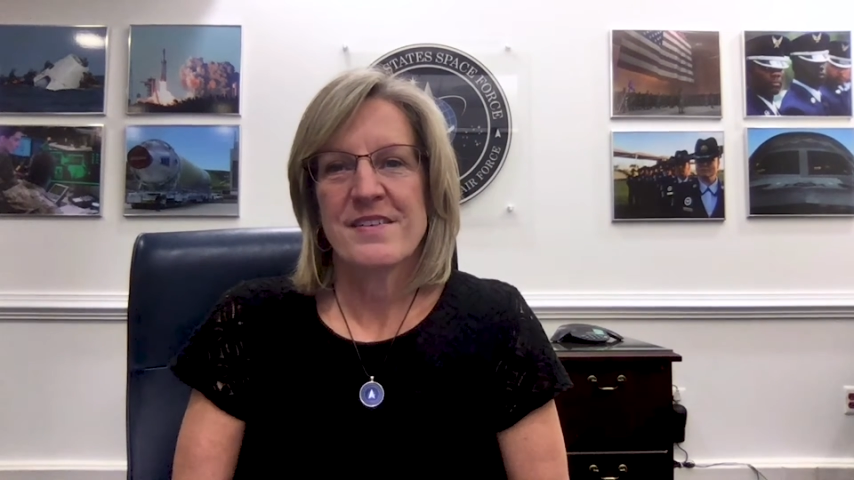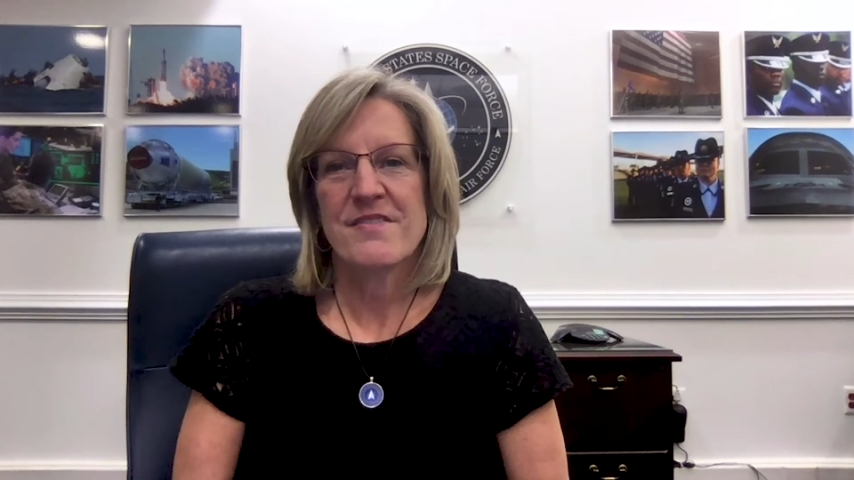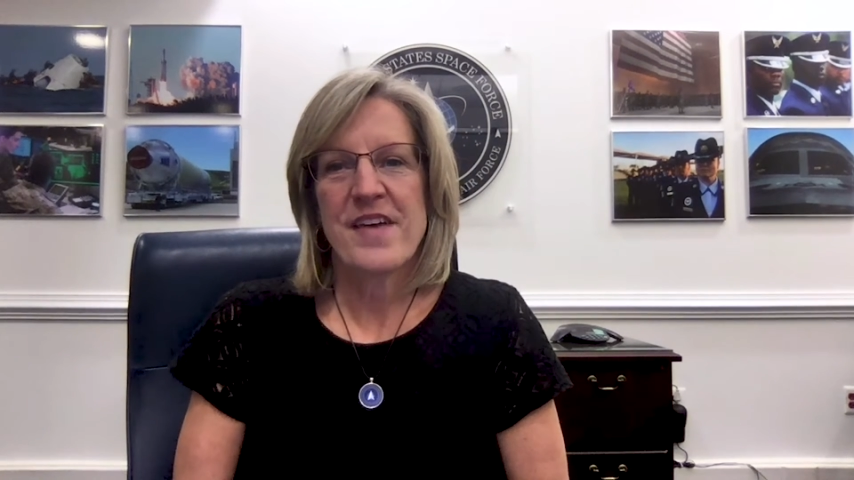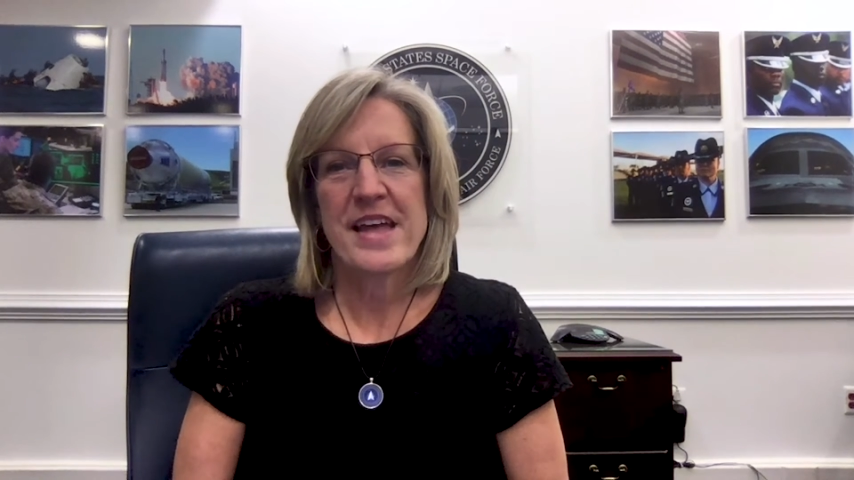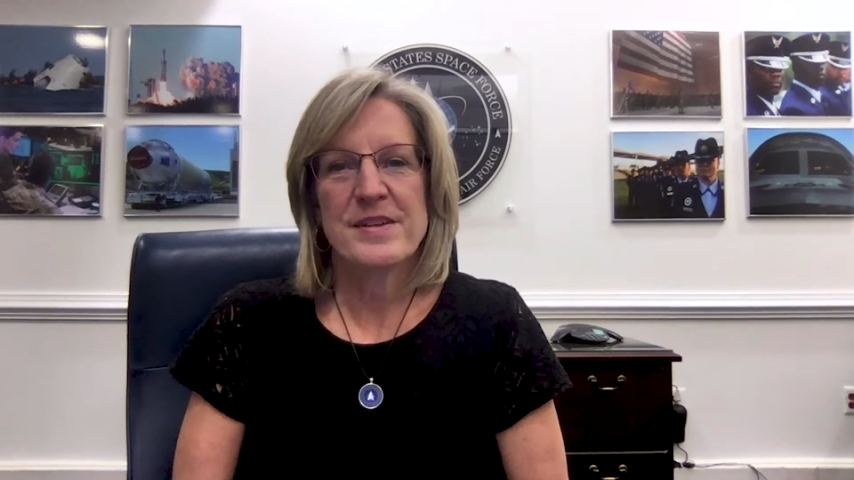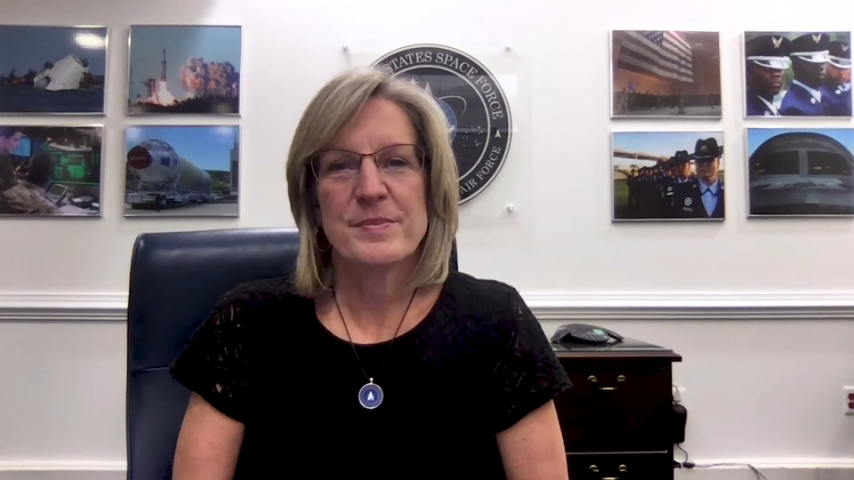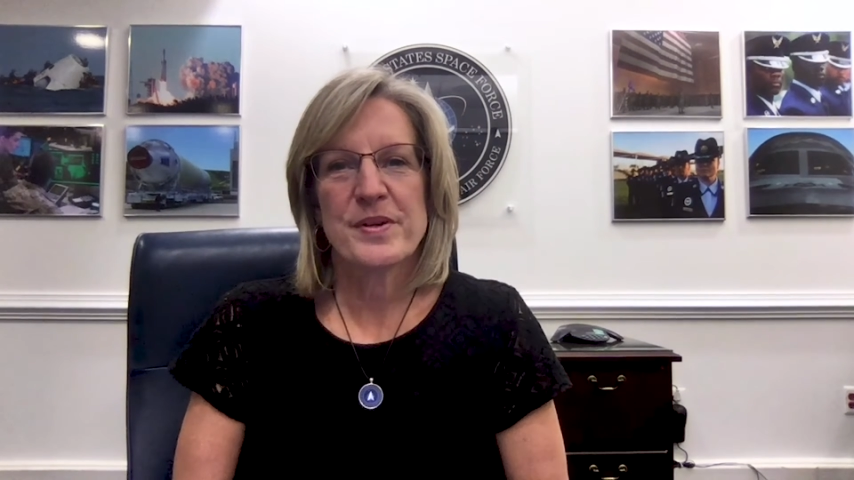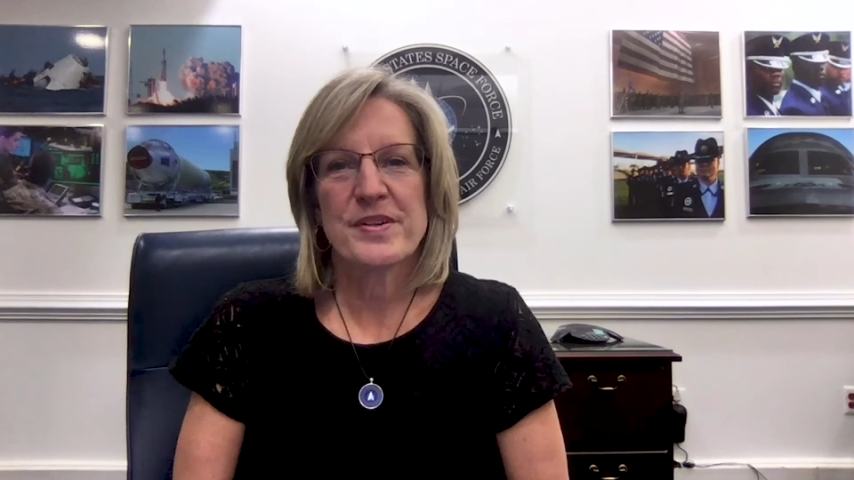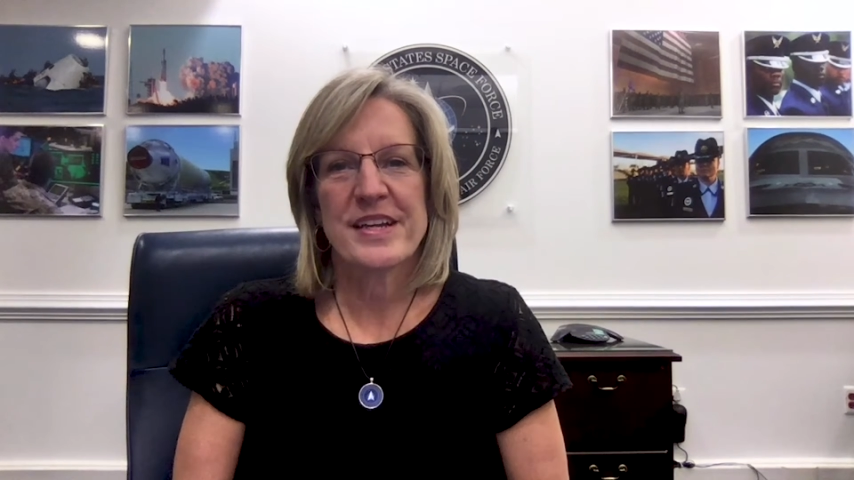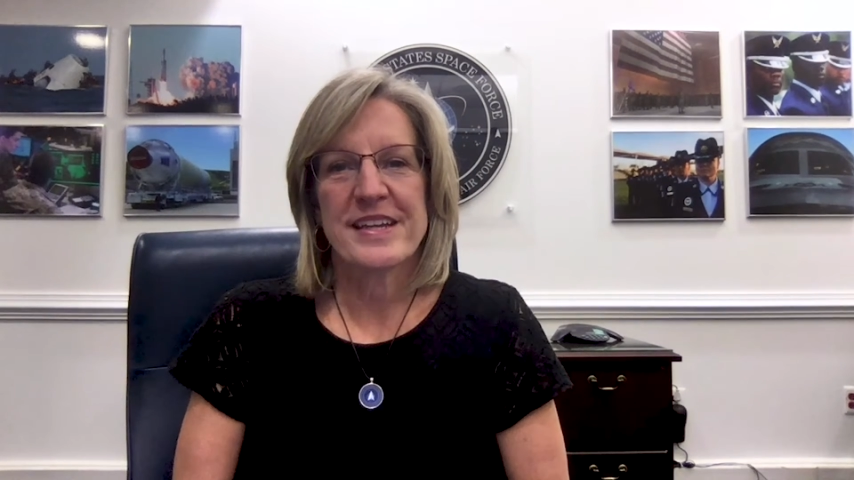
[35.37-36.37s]

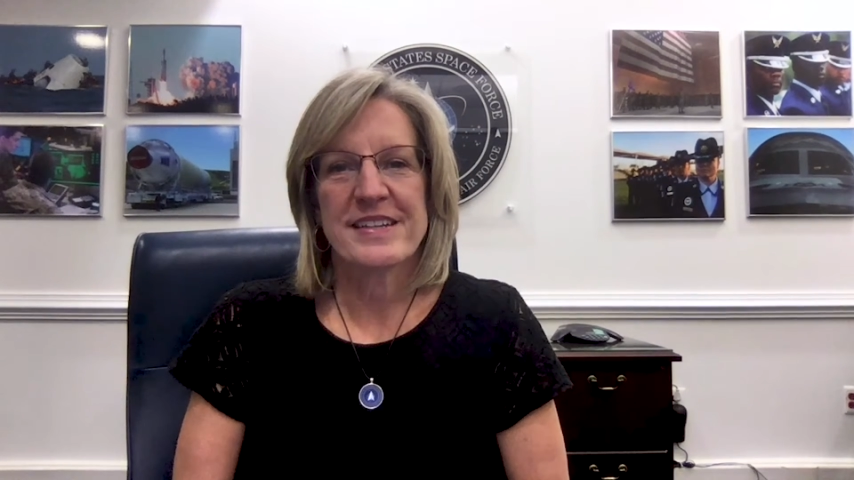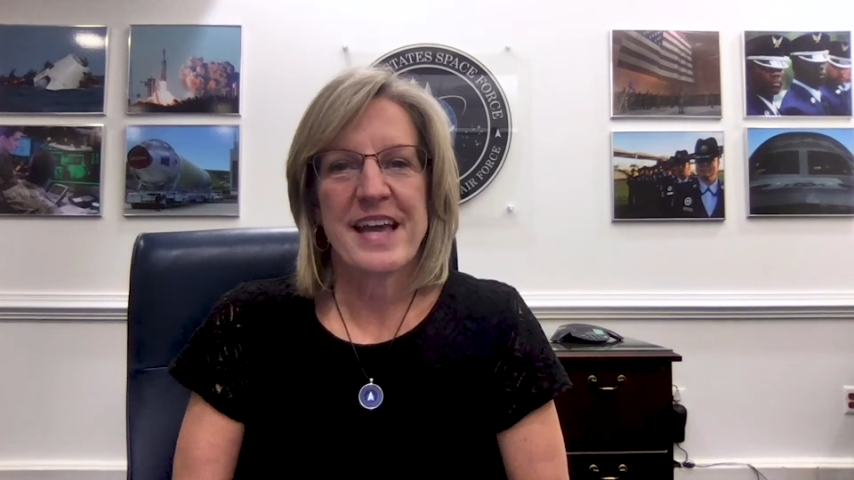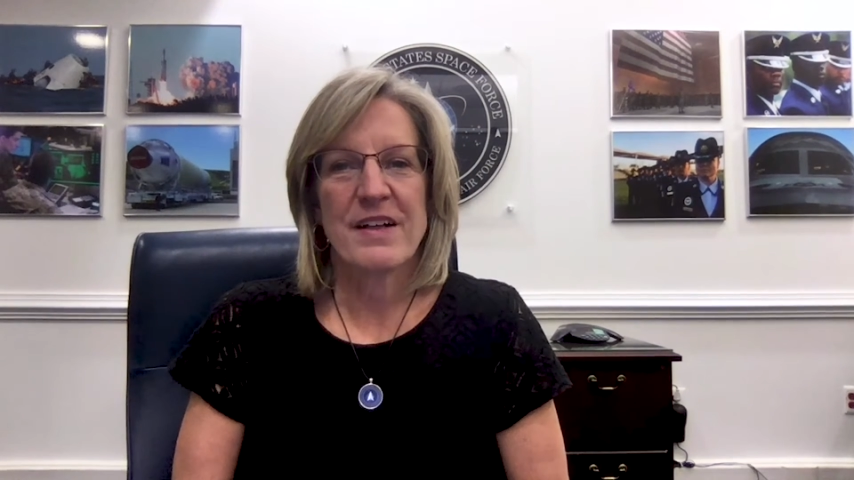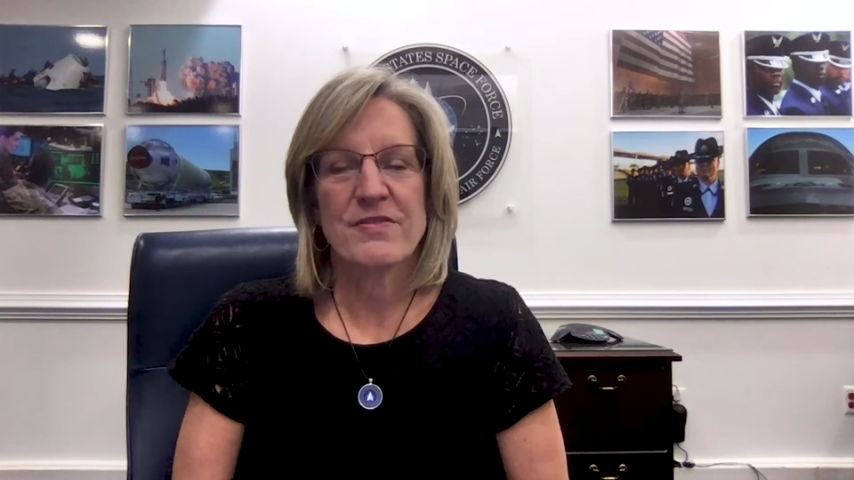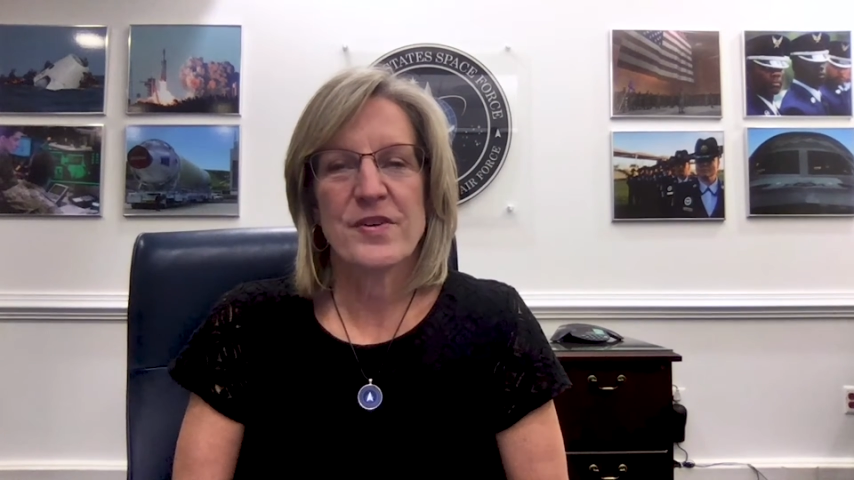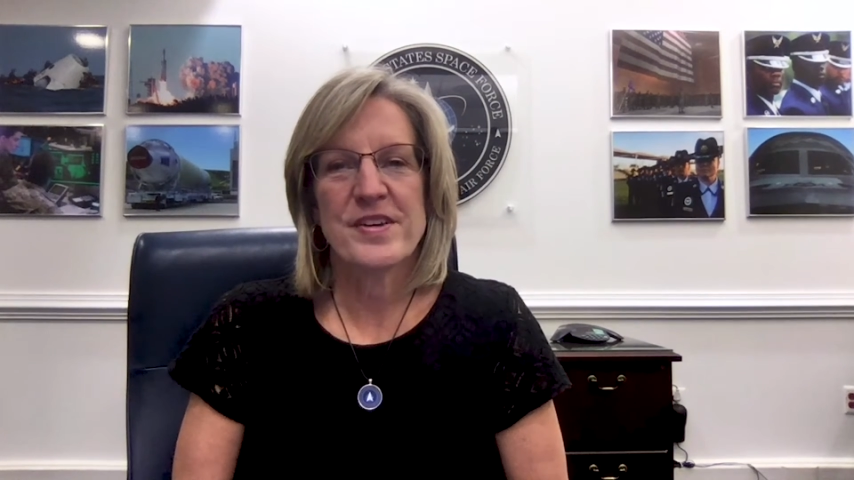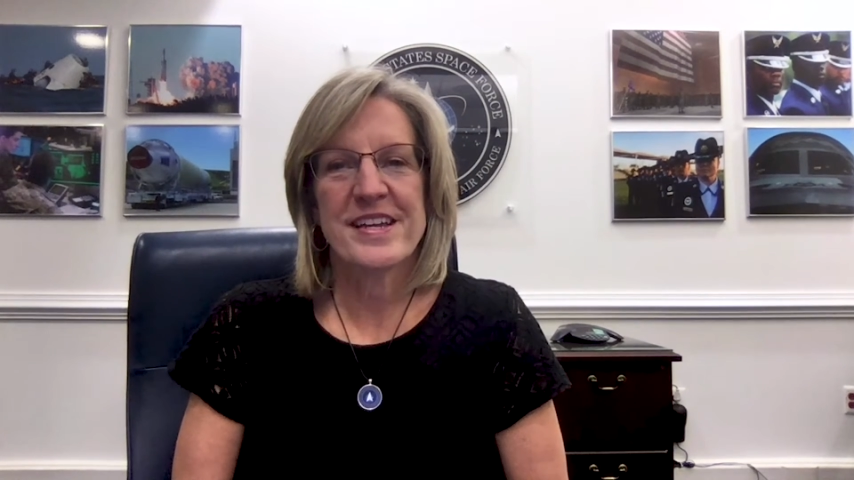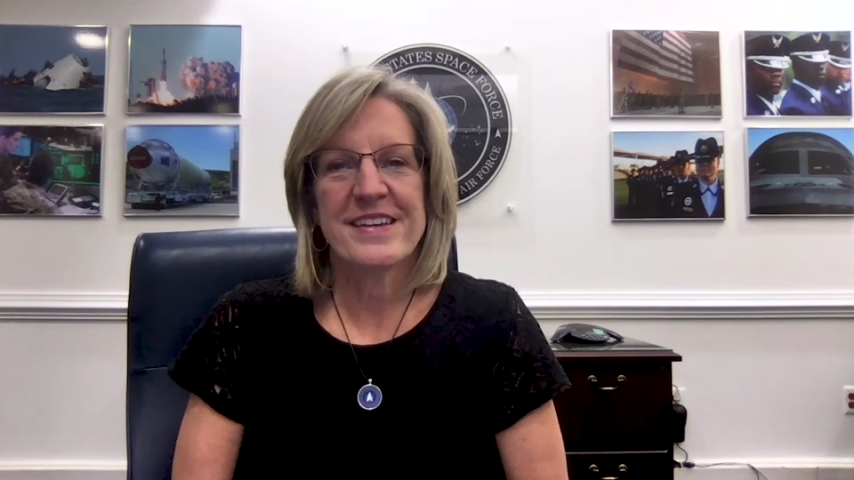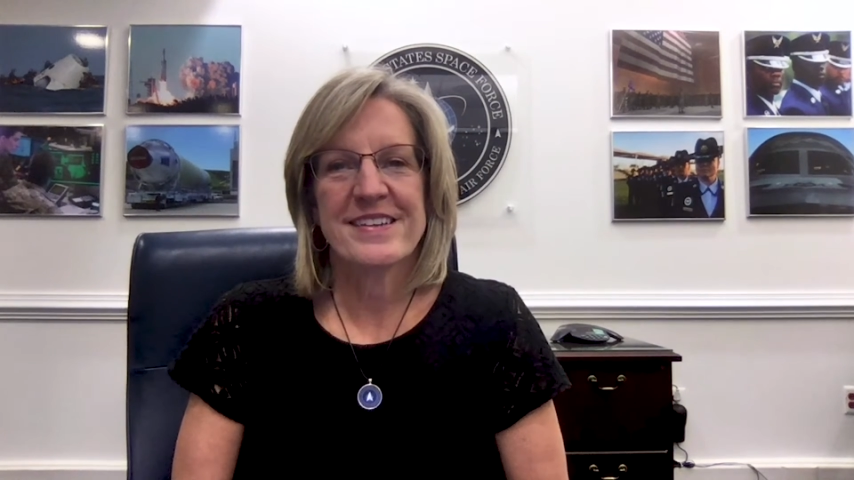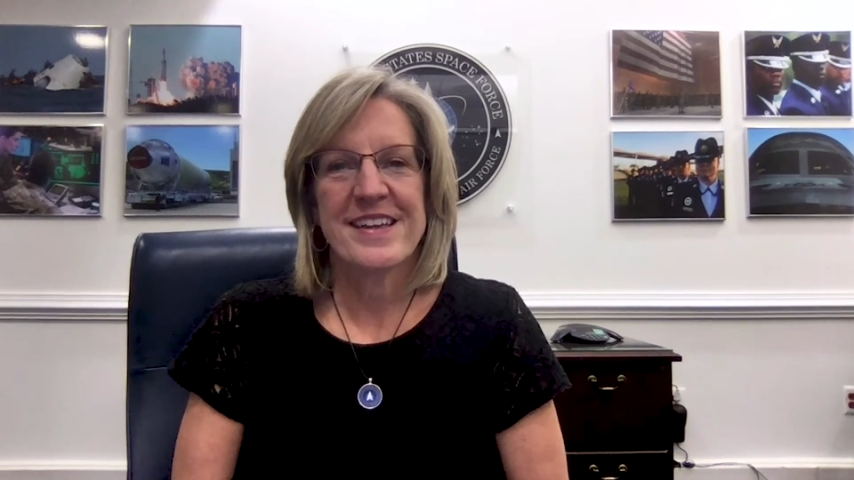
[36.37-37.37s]
Vandenberg in
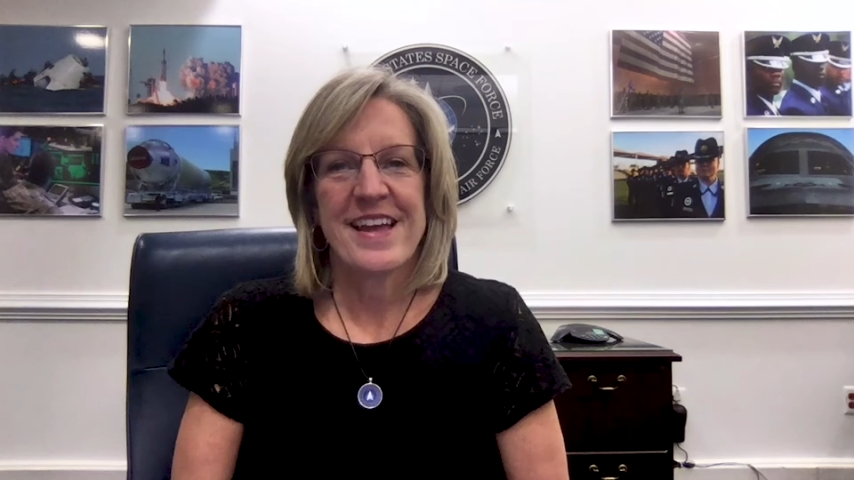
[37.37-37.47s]
California,